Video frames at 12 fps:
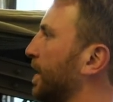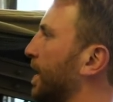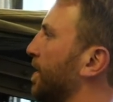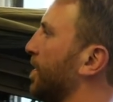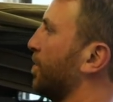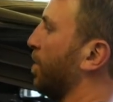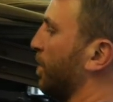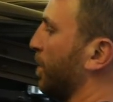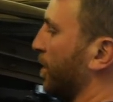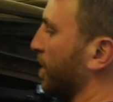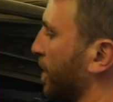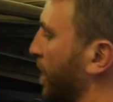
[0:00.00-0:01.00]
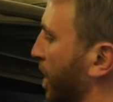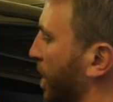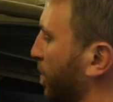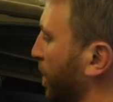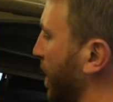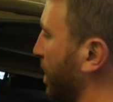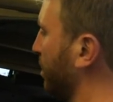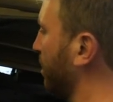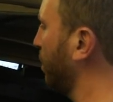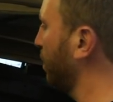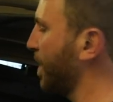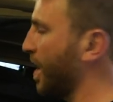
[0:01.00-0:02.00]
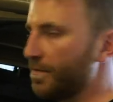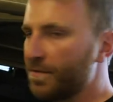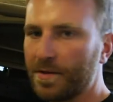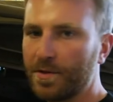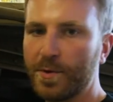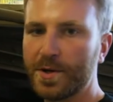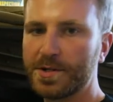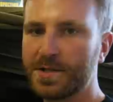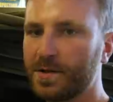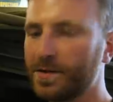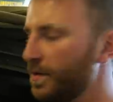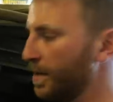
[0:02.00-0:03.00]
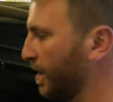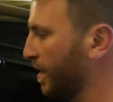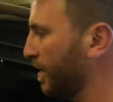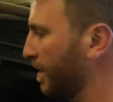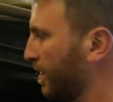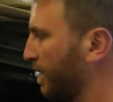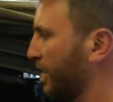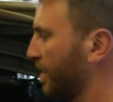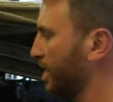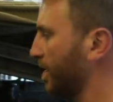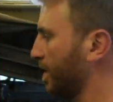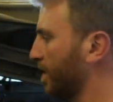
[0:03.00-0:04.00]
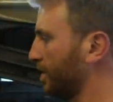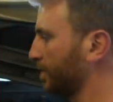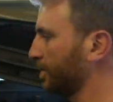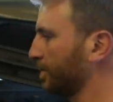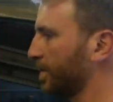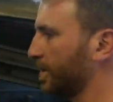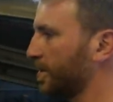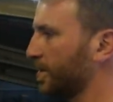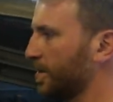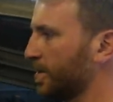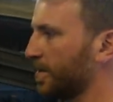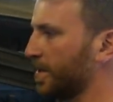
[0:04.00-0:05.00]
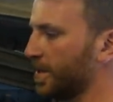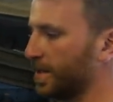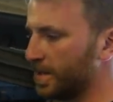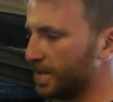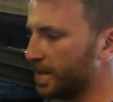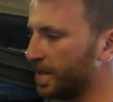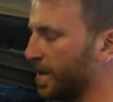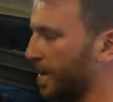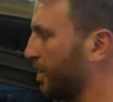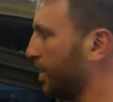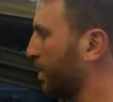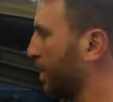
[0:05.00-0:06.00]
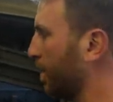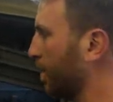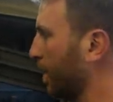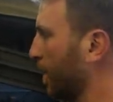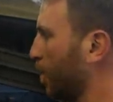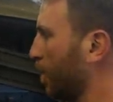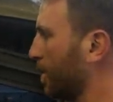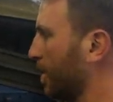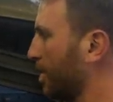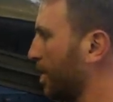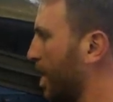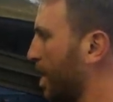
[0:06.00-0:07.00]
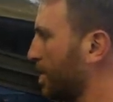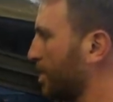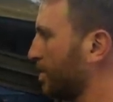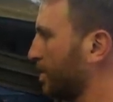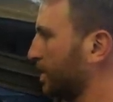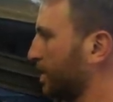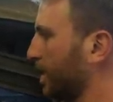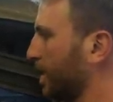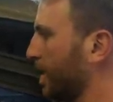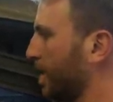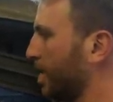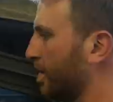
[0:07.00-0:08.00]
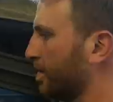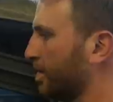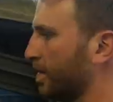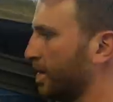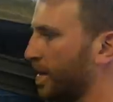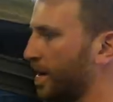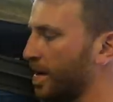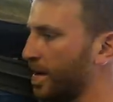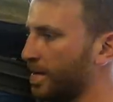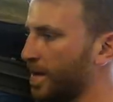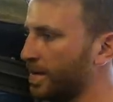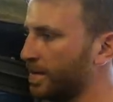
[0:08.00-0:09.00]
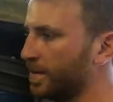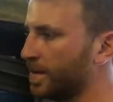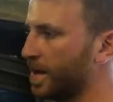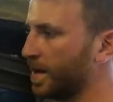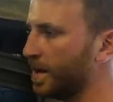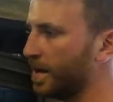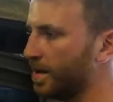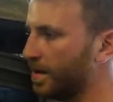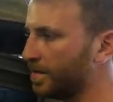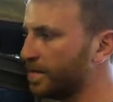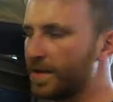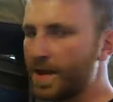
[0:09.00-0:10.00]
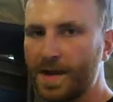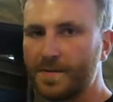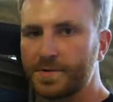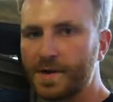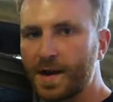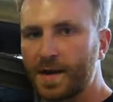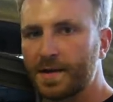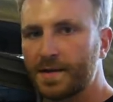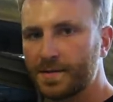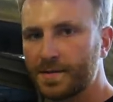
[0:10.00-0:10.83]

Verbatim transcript: And this armor uh, plate folds down in front of the windshield. Um, just, uh, you know, an early war design, you know, uh, that kind of carried us to the half-track.